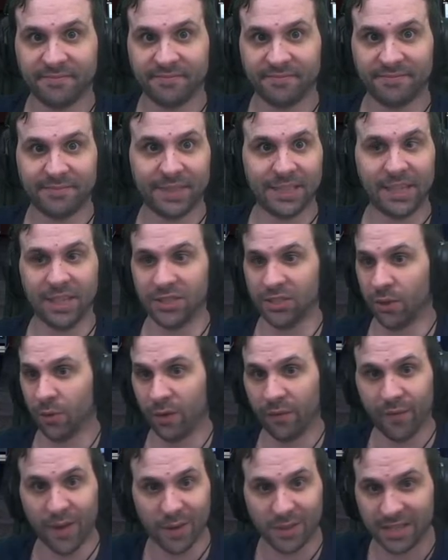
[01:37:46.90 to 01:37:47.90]
Because there
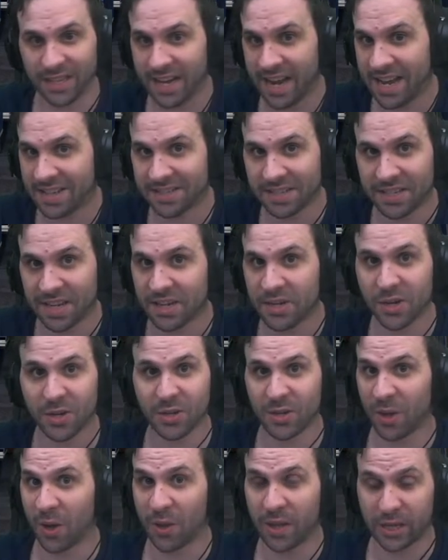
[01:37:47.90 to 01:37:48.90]
were folks at NASA 10 years
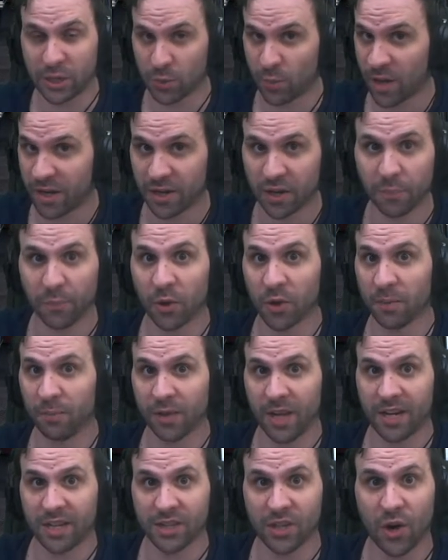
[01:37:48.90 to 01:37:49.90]
ago that just wanted to pull the
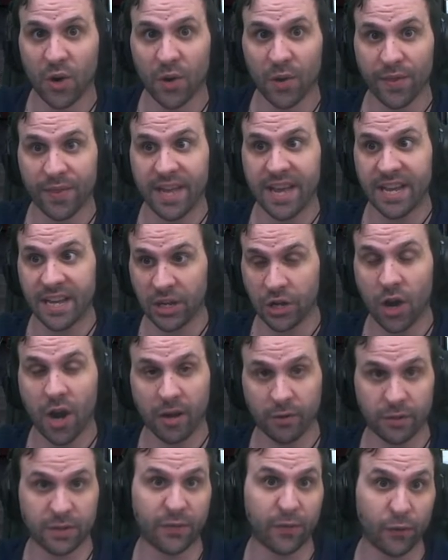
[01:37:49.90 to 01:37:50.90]
plug on the whole thing, and
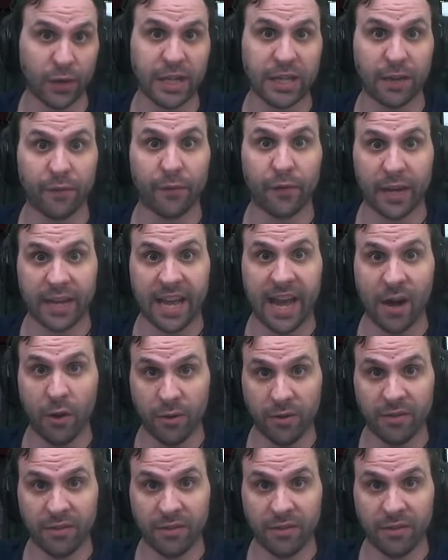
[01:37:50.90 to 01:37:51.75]
Congress freaked the frick out.